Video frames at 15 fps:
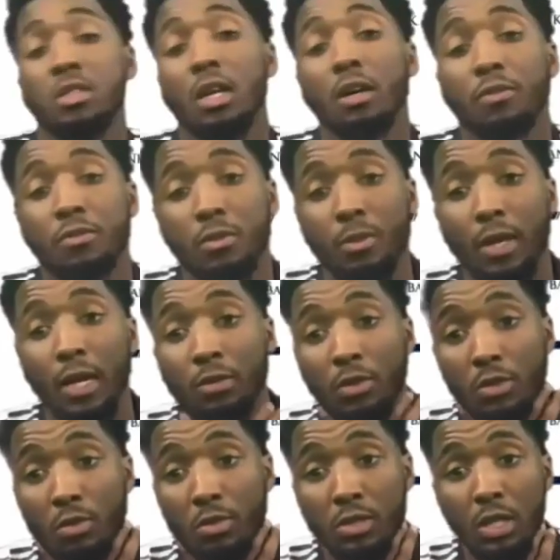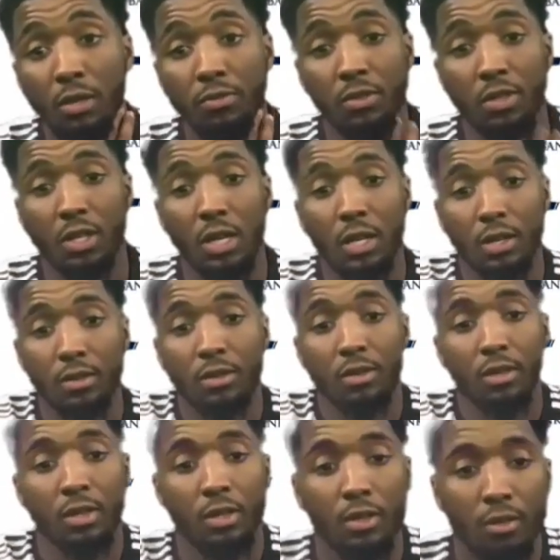it was tough to be honest with you. It was tough to kind
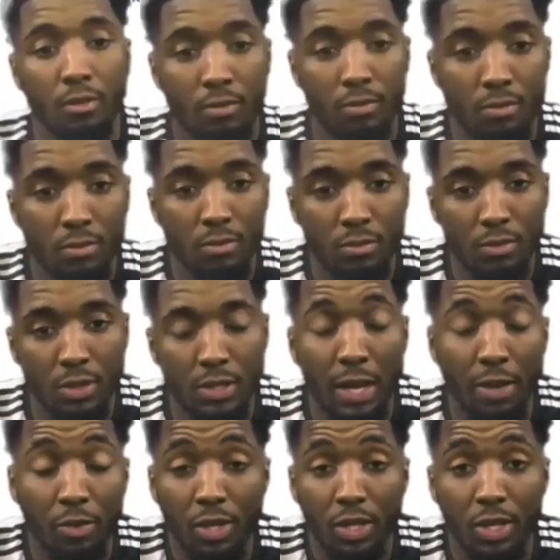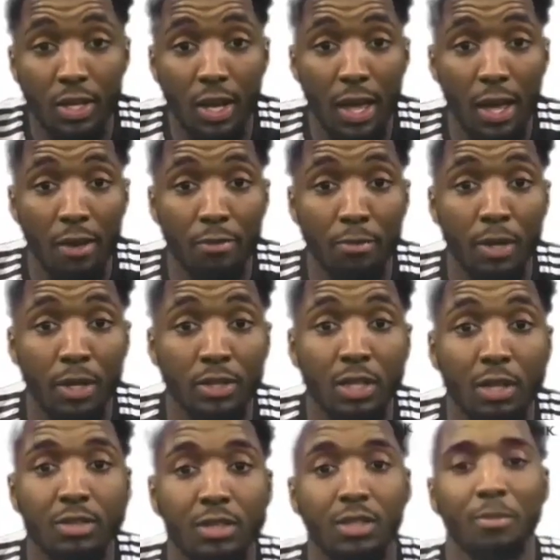of because I really didn't have
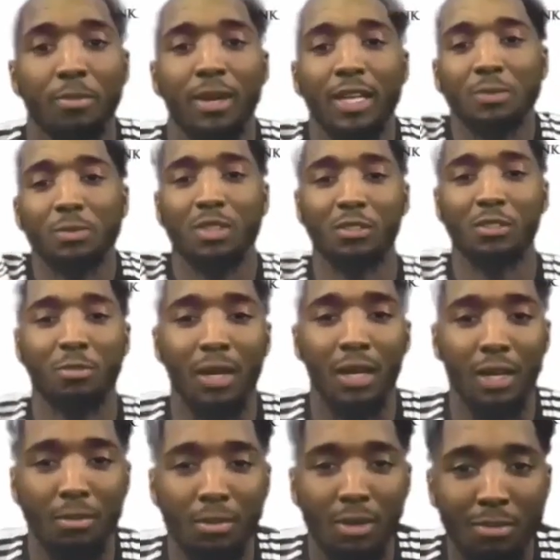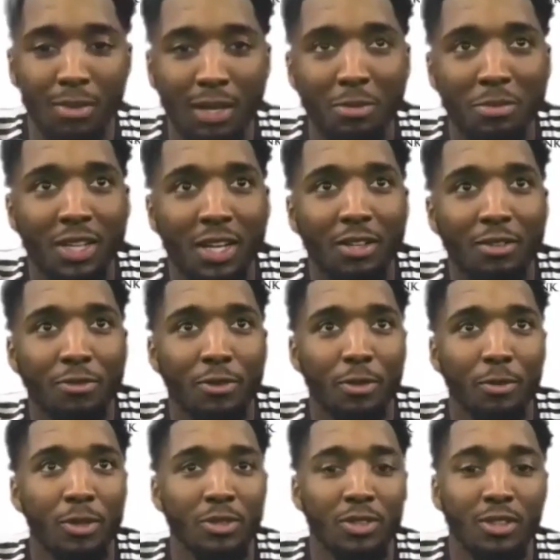much. I was in the basement of my my mom's house
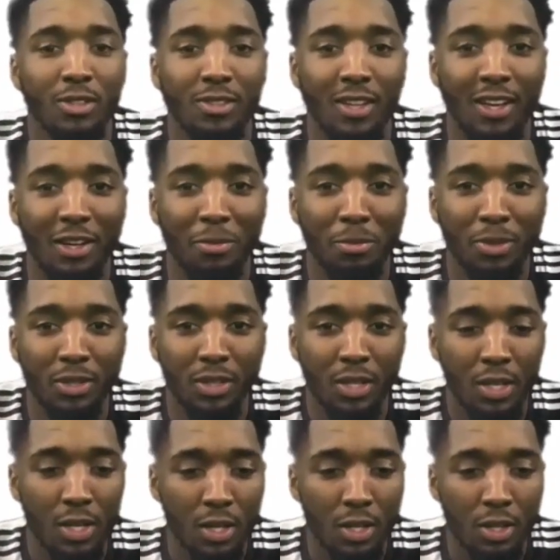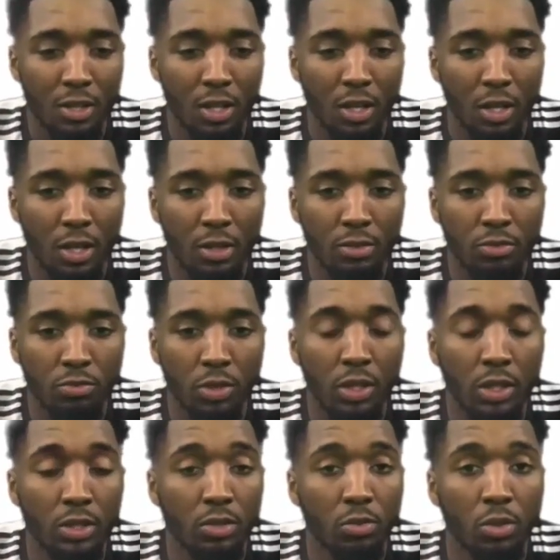for most of the time, but uh,
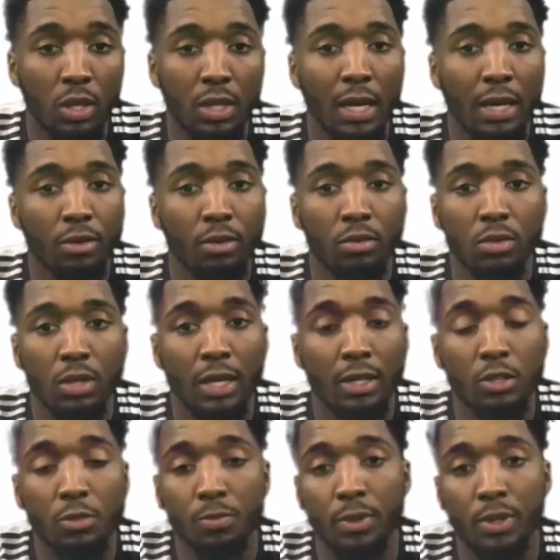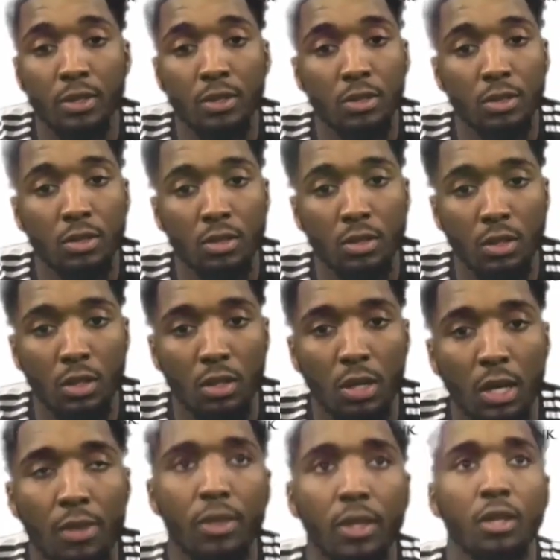really doing a lot of lot of sprints.
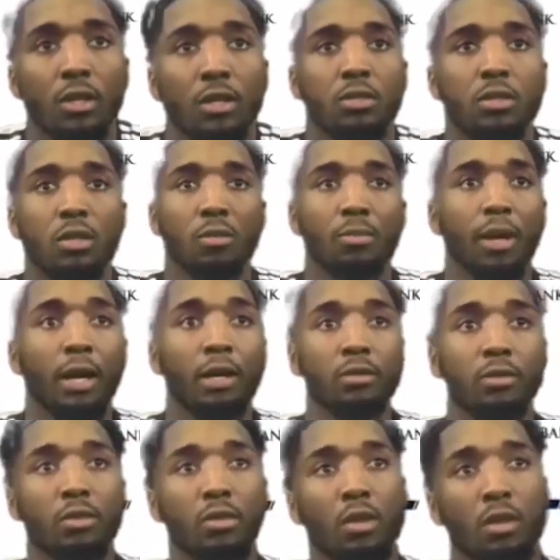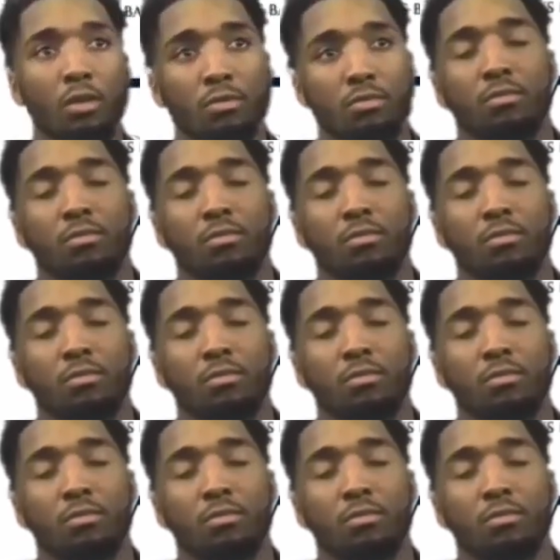You know, I think it took about